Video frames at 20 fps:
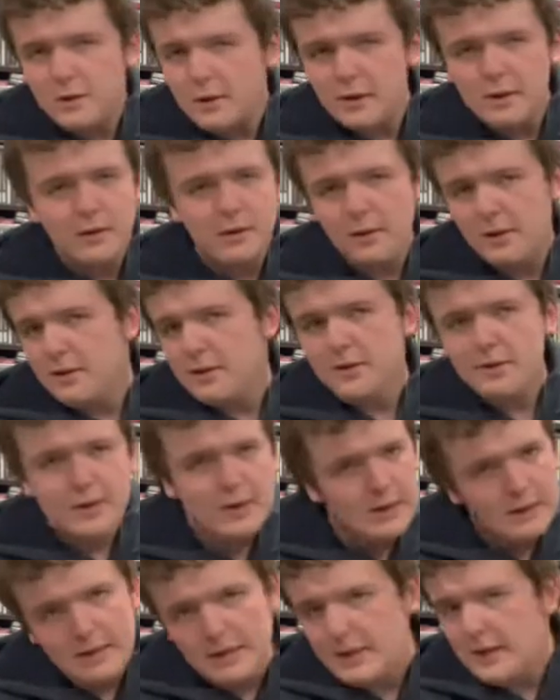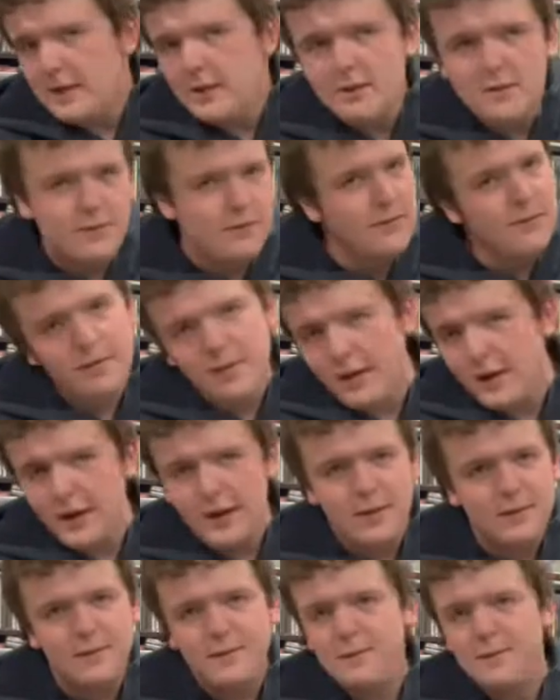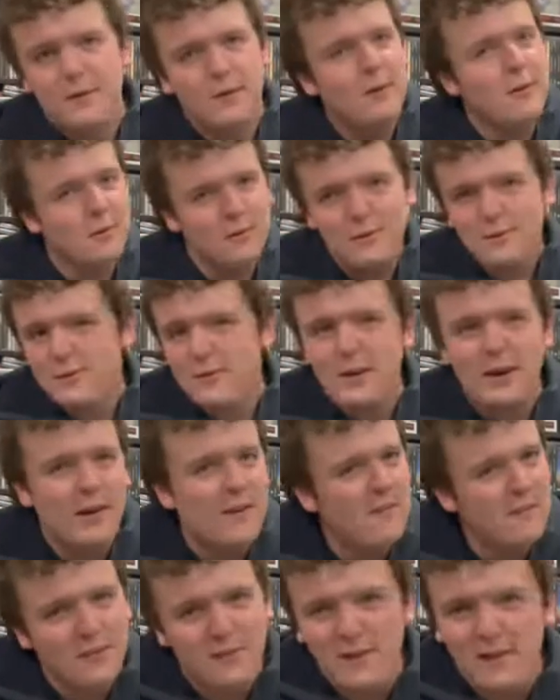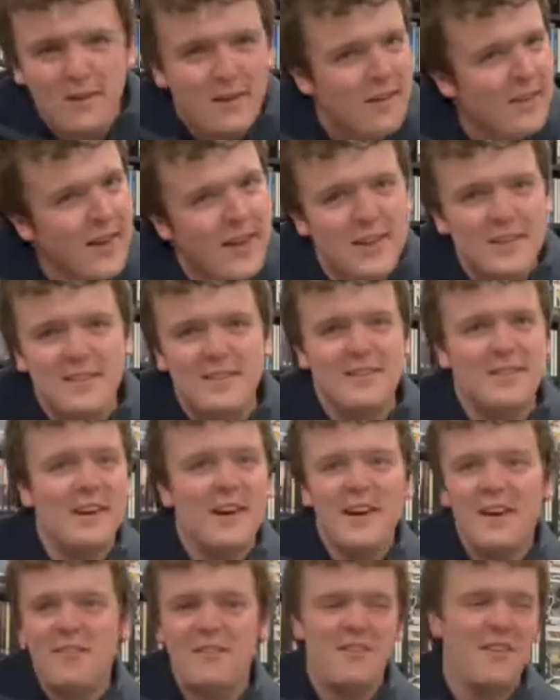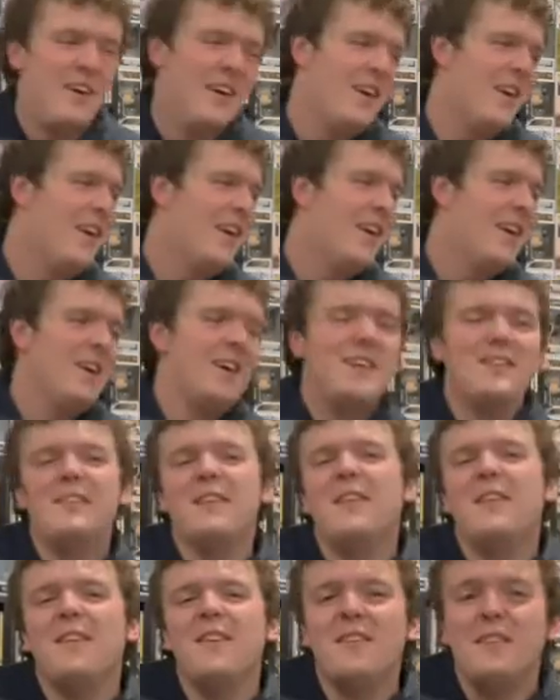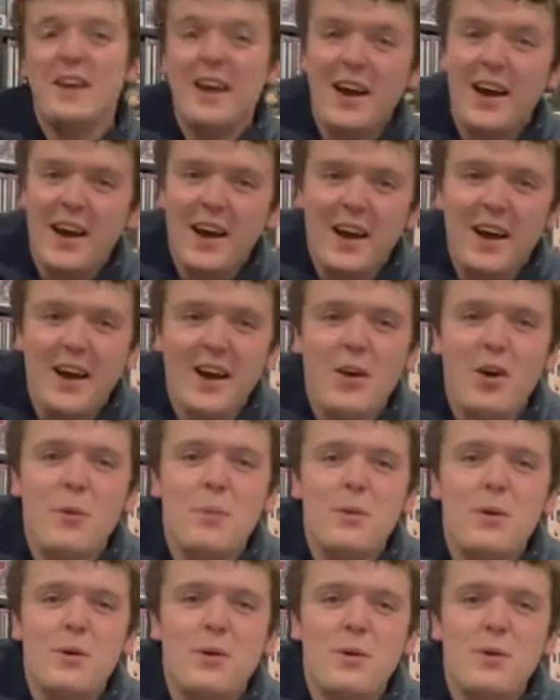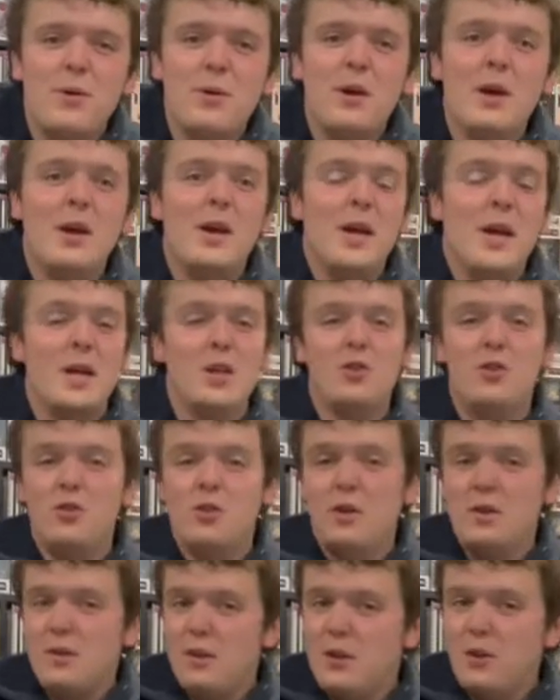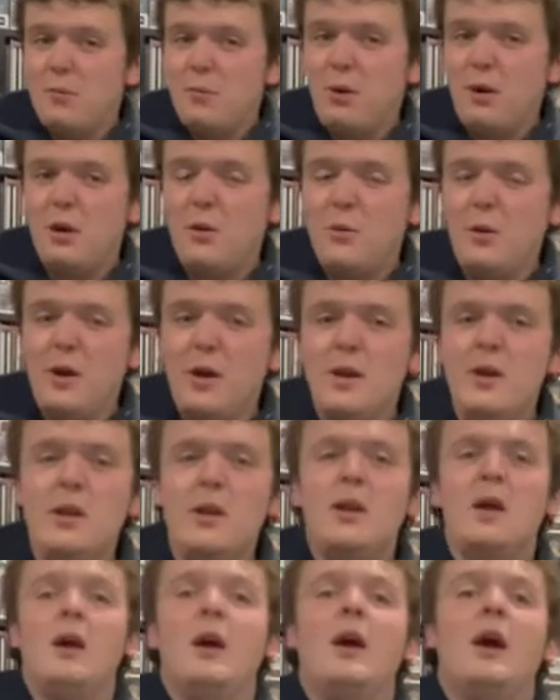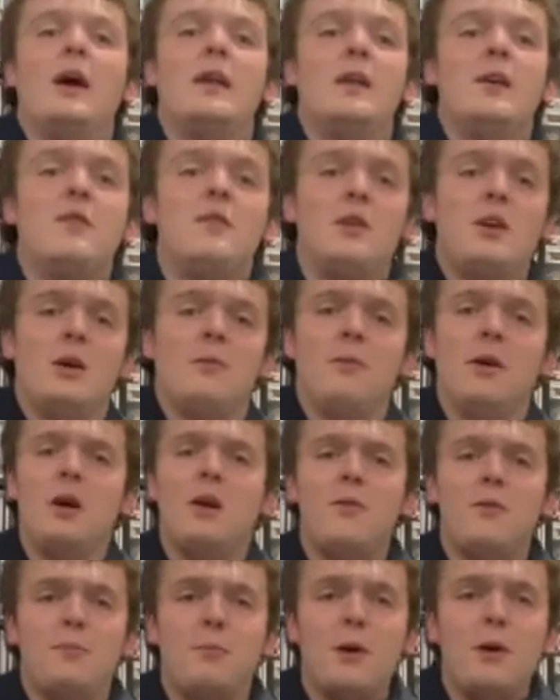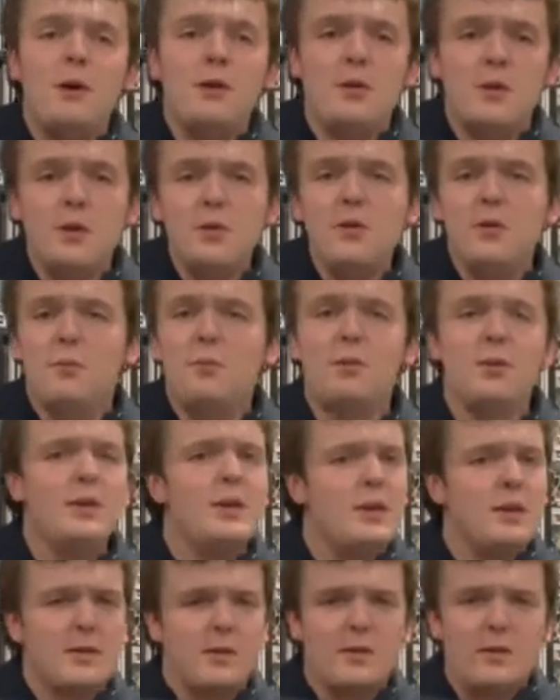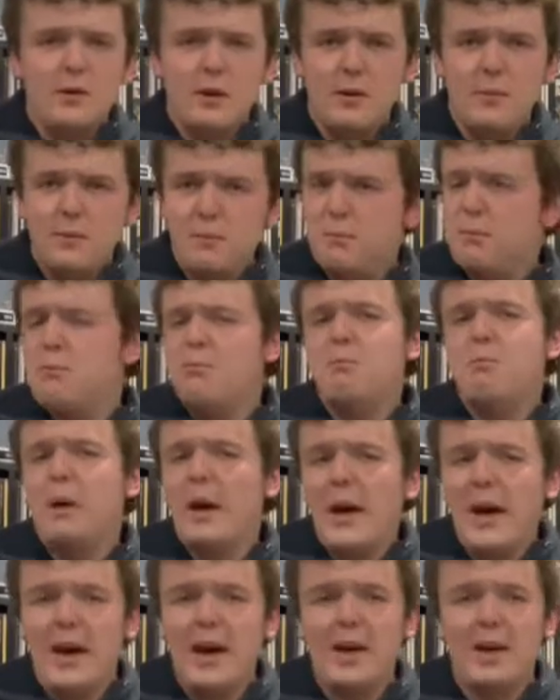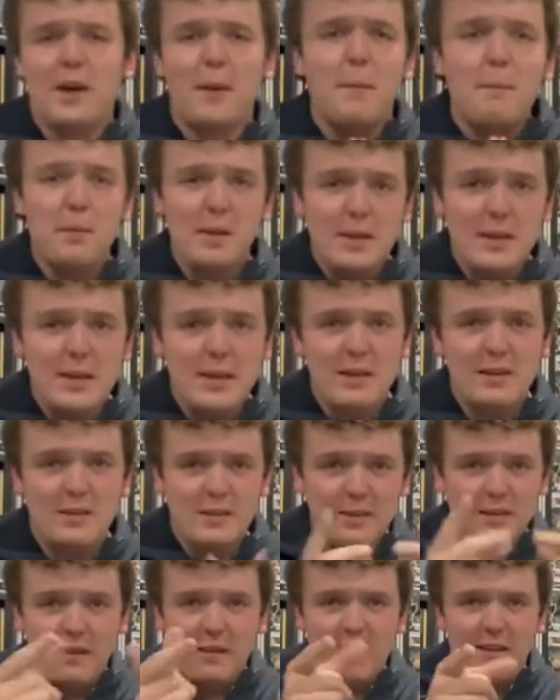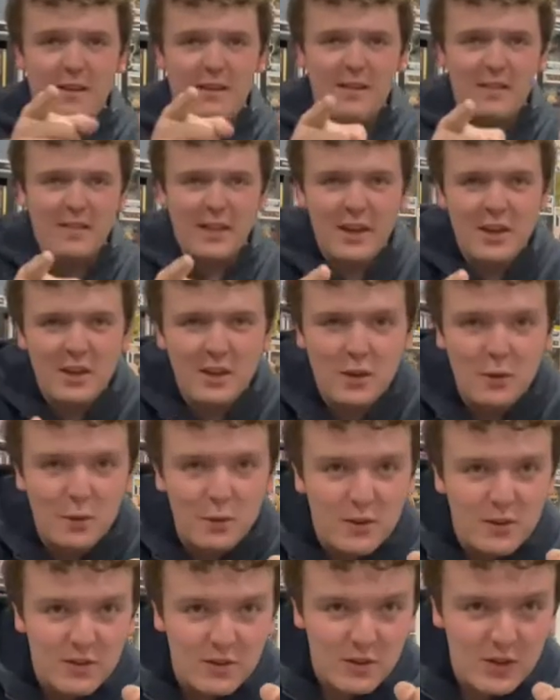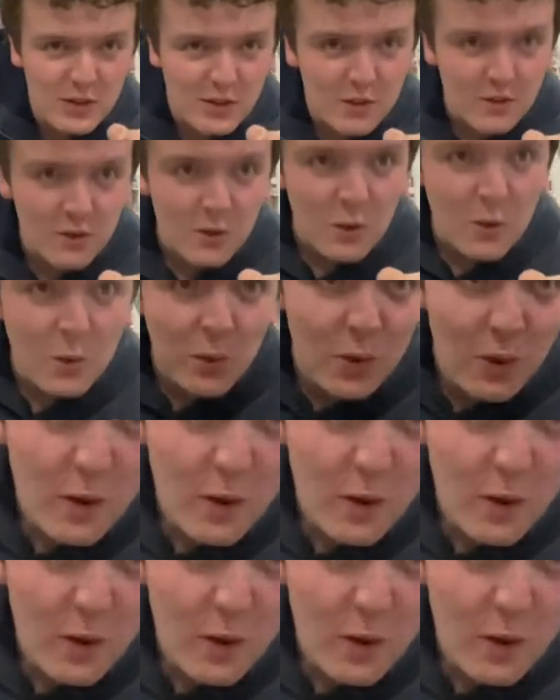and the CDs for his solo stuff and all that stuff. So yeah, I hope you enjoyed this part 1. Enough to come back for part 2. Please come back, please. Thank you. See you soon.